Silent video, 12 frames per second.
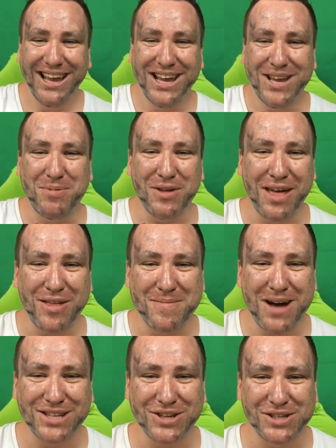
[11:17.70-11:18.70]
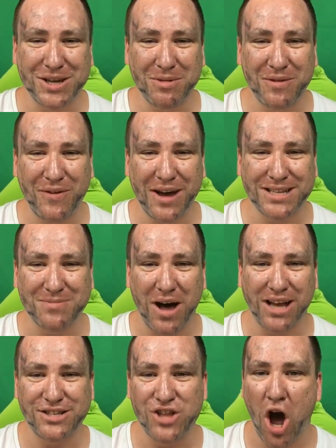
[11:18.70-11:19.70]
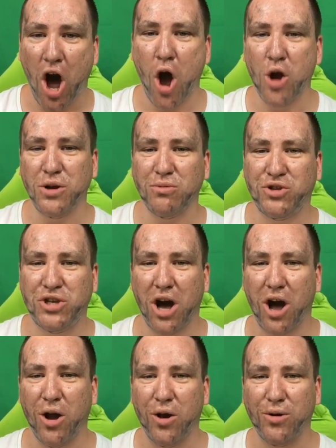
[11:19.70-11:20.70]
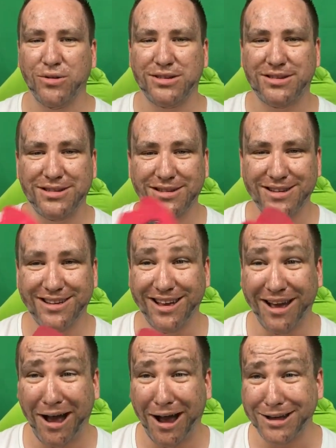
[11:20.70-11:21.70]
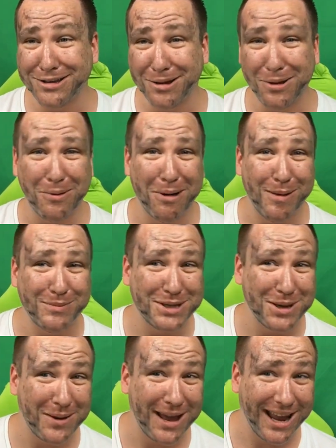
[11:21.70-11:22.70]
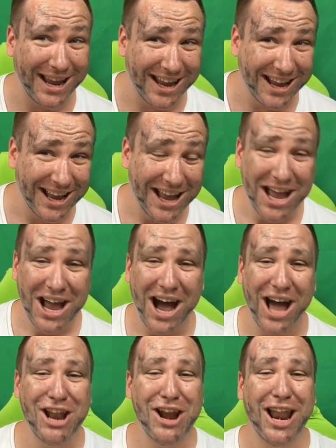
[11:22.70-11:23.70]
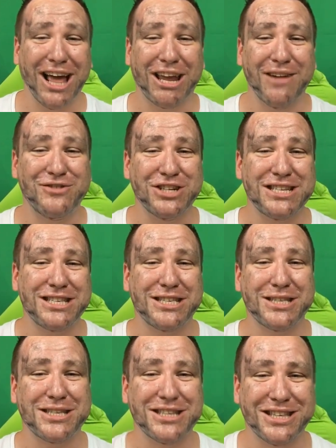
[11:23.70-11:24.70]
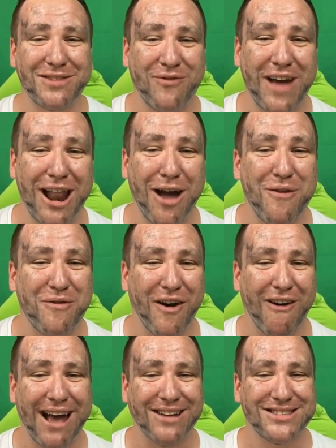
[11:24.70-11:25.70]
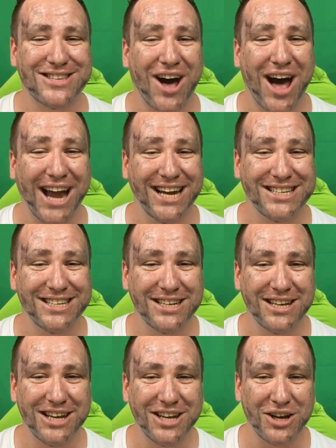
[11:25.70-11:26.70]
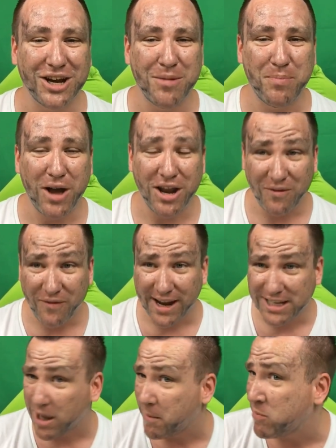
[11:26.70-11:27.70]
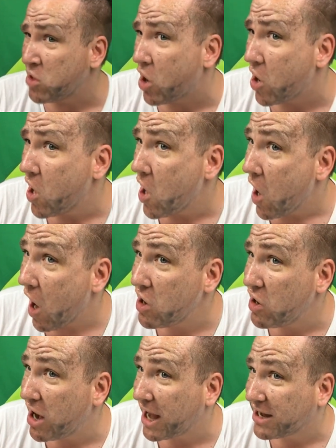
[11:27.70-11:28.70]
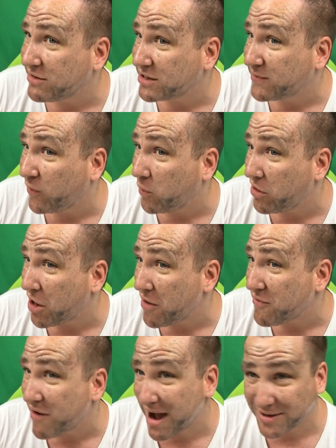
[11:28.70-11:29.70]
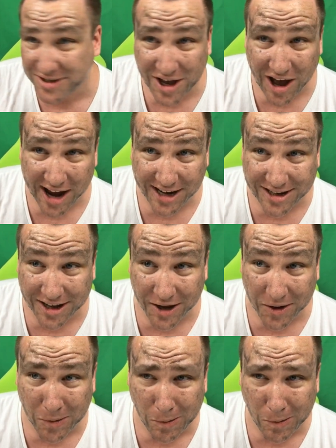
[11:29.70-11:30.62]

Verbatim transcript: You put the other mask on top of the first mask. No, you don't. I don't know what I'm doing. I look like I've just fell over outside. You're going to burn your face up. I'm not. I look like I've just fallen over outside. Look.